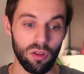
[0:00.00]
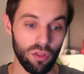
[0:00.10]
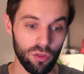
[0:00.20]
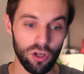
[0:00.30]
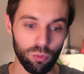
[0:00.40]

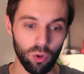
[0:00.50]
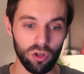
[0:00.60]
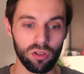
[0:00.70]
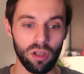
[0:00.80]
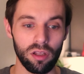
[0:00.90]
The third
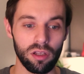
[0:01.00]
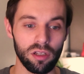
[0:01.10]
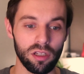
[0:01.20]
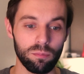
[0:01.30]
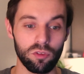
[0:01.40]
one,
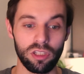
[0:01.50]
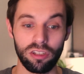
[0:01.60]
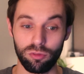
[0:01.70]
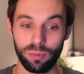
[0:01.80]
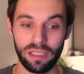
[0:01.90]
you
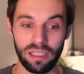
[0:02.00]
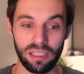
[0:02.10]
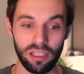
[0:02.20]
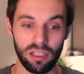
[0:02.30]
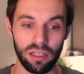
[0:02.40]
have to be
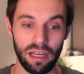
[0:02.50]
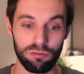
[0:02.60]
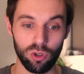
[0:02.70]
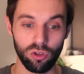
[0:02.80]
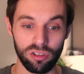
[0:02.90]

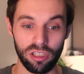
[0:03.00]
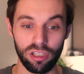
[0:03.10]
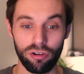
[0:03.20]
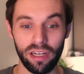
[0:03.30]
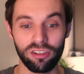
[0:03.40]
enrolled in an
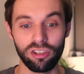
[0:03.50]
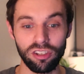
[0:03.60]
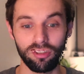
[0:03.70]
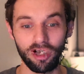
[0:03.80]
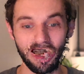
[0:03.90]
accredited
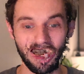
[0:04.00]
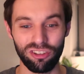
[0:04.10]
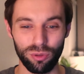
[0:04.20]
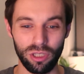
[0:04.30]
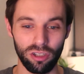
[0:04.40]

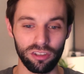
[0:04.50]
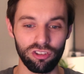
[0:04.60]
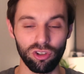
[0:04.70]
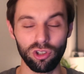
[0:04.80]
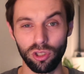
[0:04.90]
degree-issuing
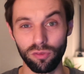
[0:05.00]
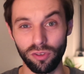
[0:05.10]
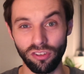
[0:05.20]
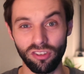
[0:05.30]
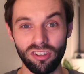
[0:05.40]
college or
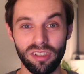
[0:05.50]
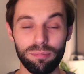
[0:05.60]
university.